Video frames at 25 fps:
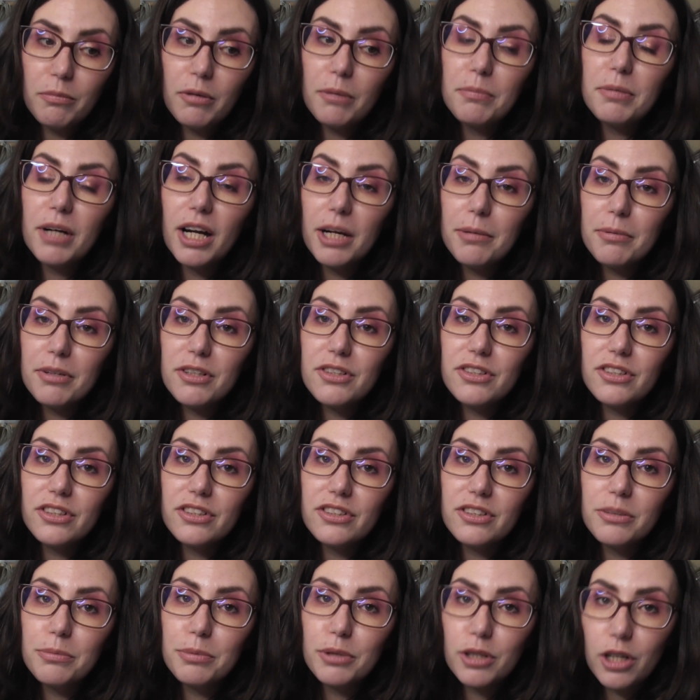Primers is
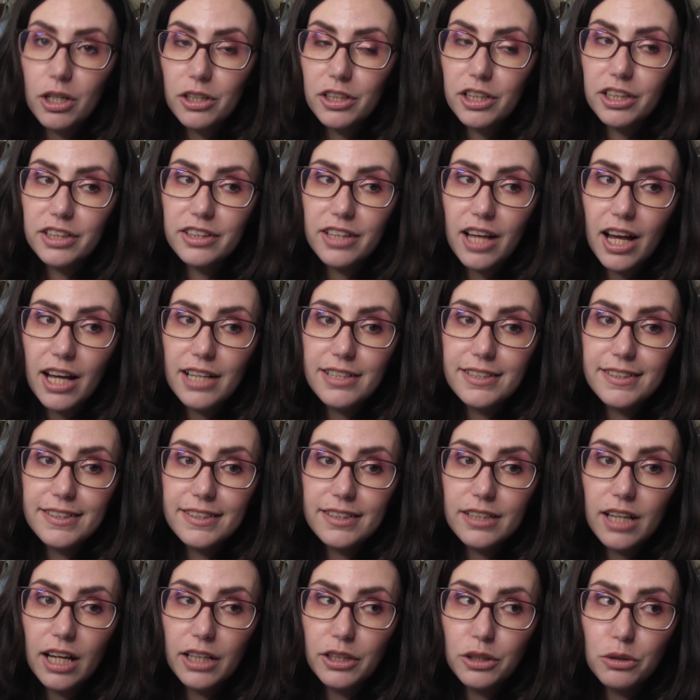a product that
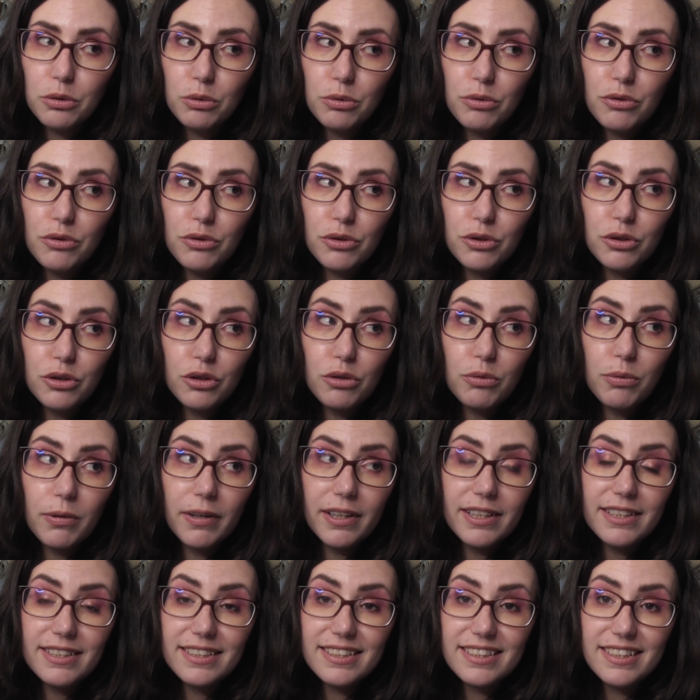I go through
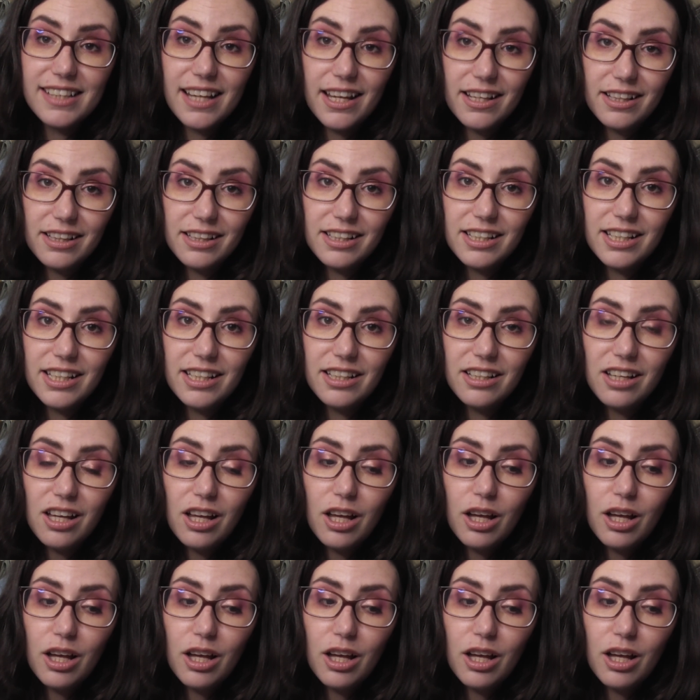quite steadily.